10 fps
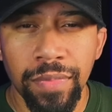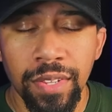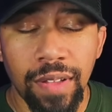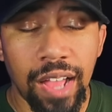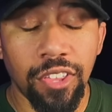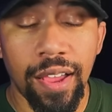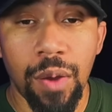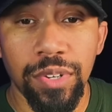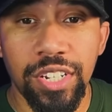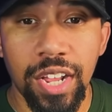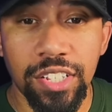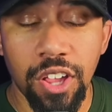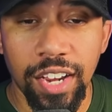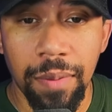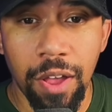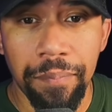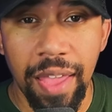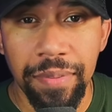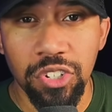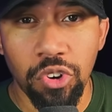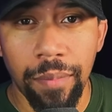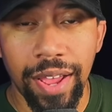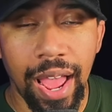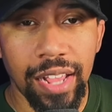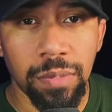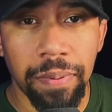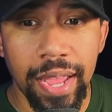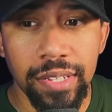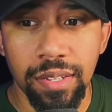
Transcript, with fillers: I thought I was done talking about Baby Storme and Ice Spice,